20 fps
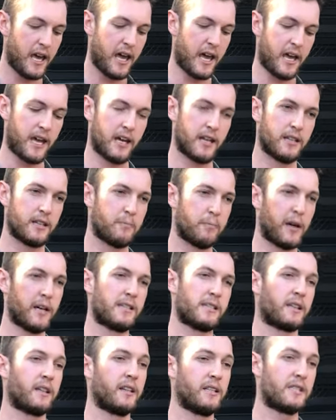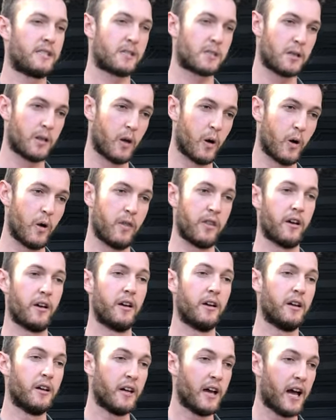and basically slow
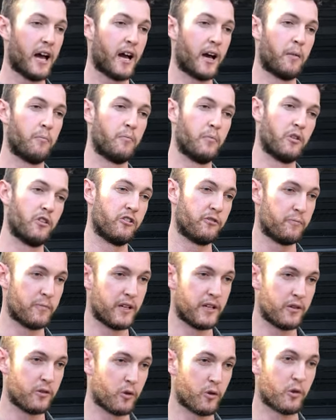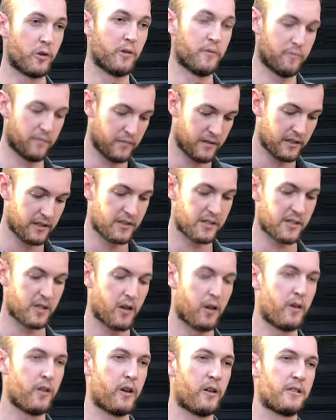the movement, or
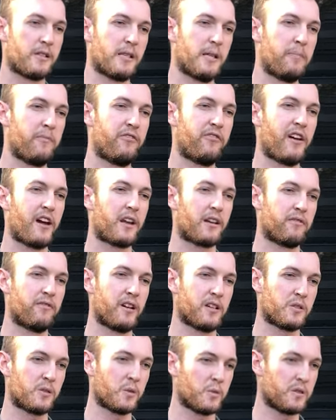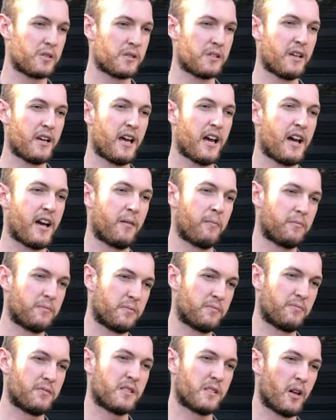slow those lymphatic vessels,
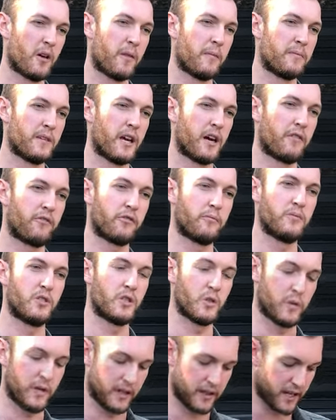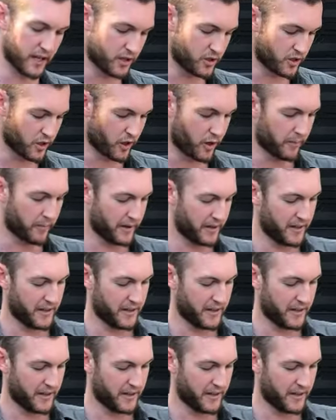slow them down from doing their job.